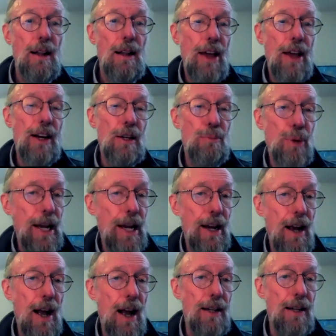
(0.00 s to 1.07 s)
that are
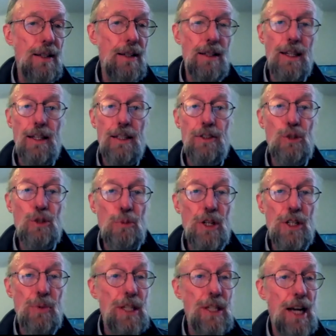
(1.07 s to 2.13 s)
bringing on
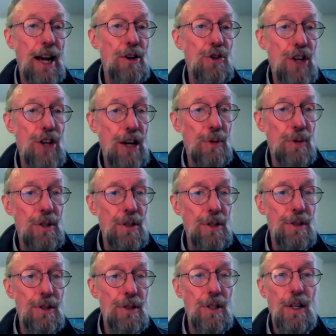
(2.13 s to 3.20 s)
numerous retired
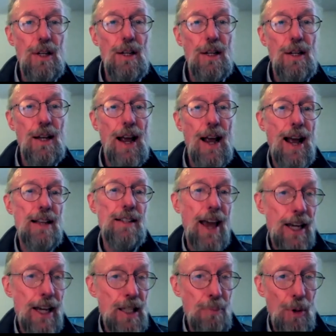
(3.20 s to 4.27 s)
generals as
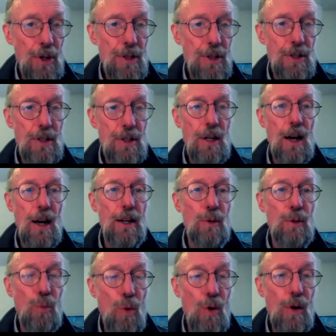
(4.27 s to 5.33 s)
experts on
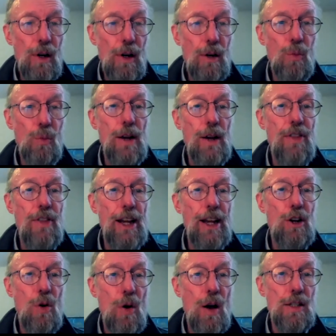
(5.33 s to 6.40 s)
a war where they
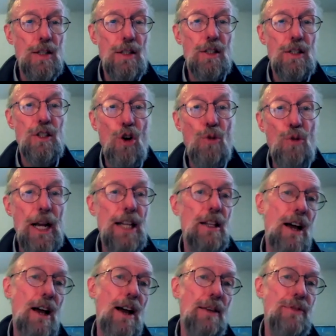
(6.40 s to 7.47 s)
cost so many
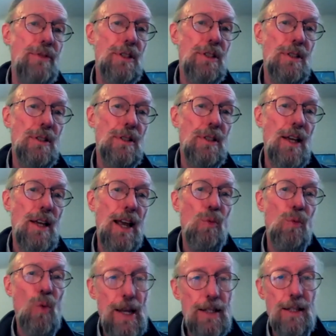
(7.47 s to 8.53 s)
lives.
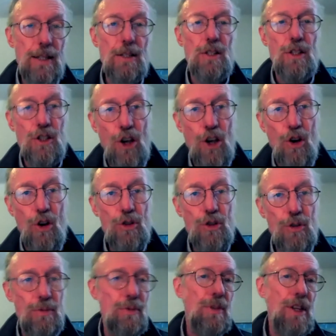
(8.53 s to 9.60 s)
and wasted
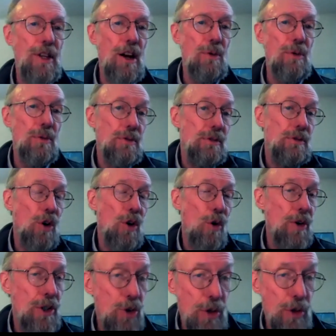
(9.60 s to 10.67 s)

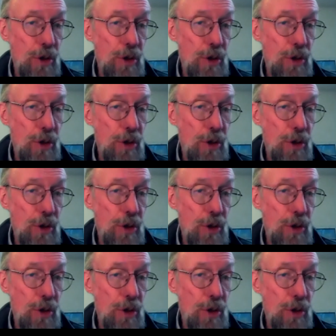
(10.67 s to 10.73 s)
over $1